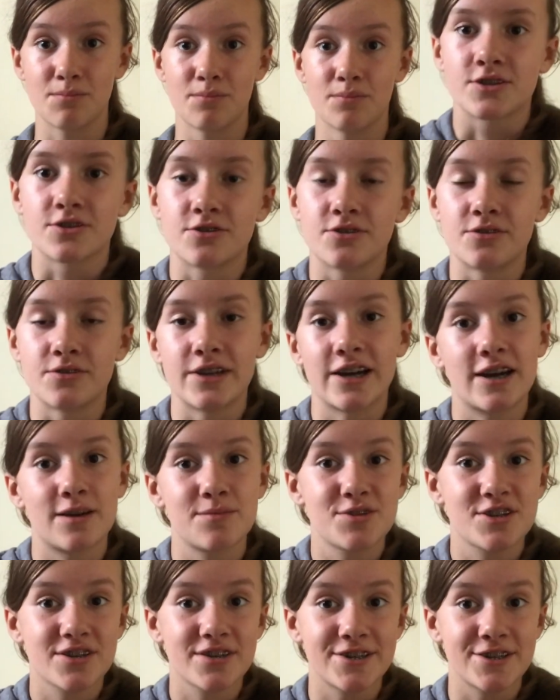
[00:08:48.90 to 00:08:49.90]
So now I'm
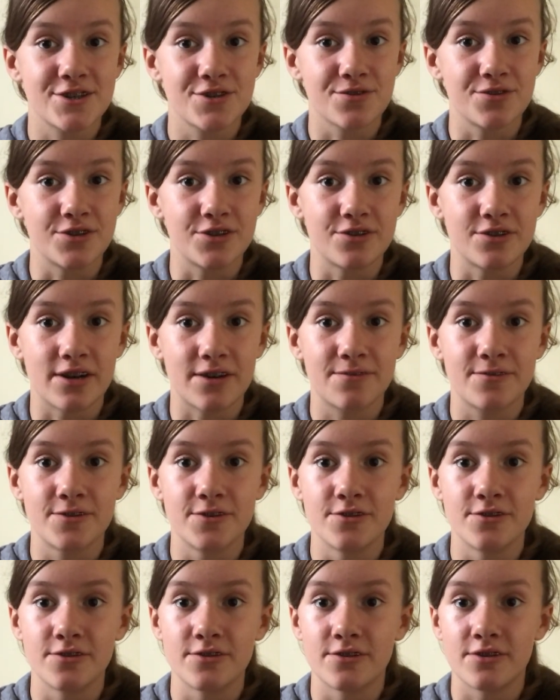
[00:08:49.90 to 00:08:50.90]
just going to show you a
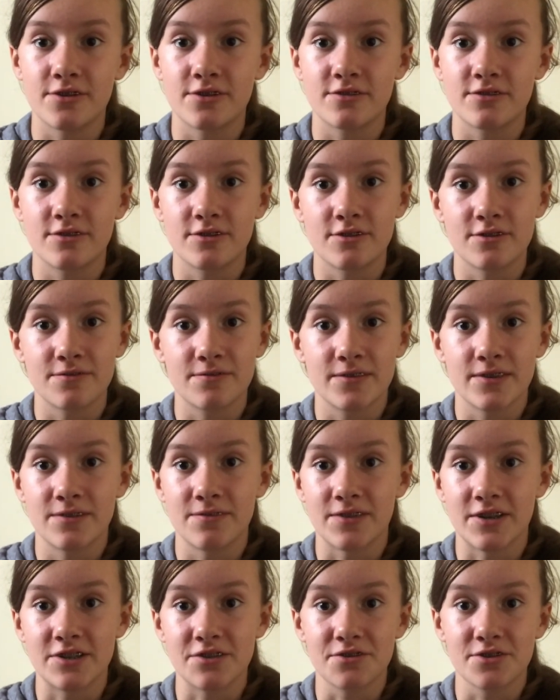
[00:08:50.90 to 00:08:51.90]
few of the
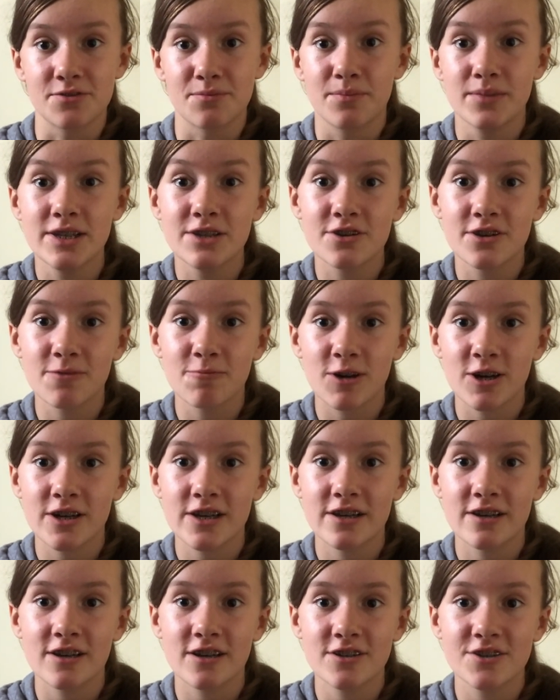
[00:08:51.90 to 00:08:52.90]
videos of me doing
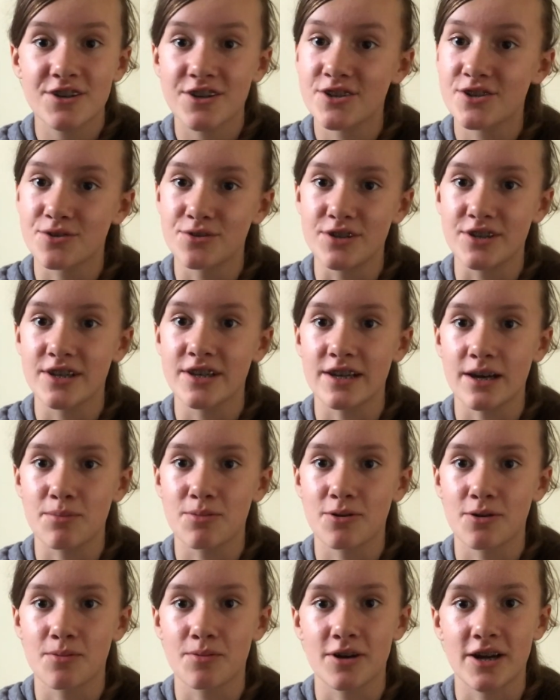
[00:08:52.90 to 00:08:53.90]
Working Hunter so you can get a
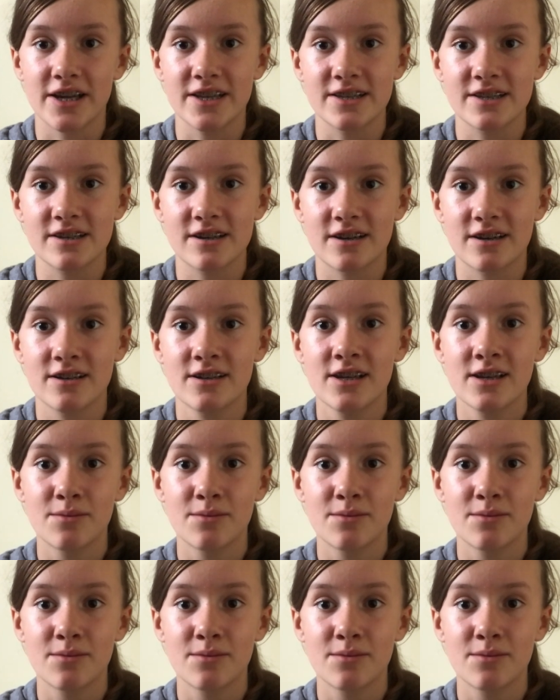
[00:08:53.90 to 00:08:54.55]
proper idea,